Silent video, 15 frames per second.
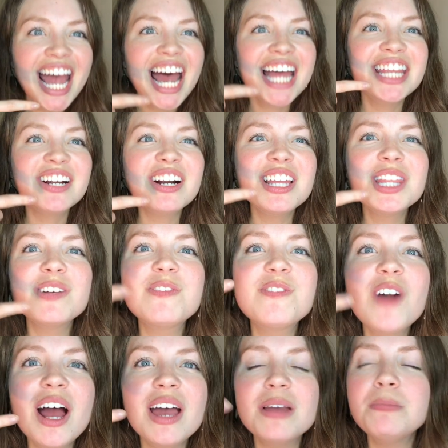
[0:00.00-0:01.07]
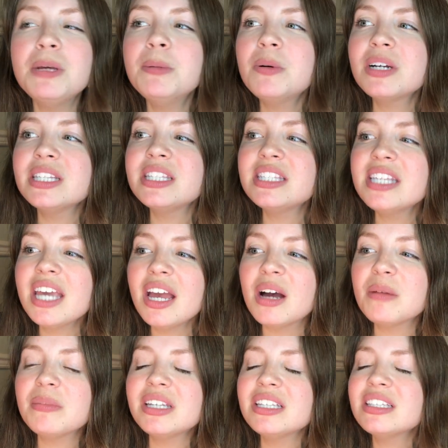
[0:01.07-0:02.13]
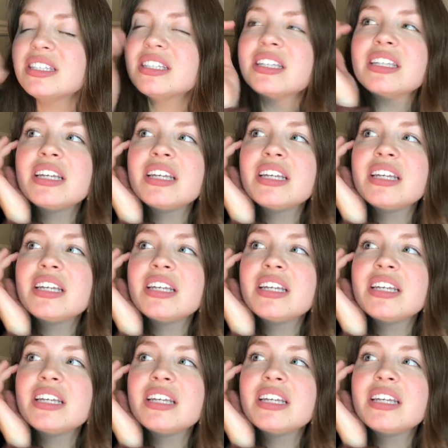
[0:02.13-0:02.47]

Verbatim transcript: and they're in the front and people can see them and this,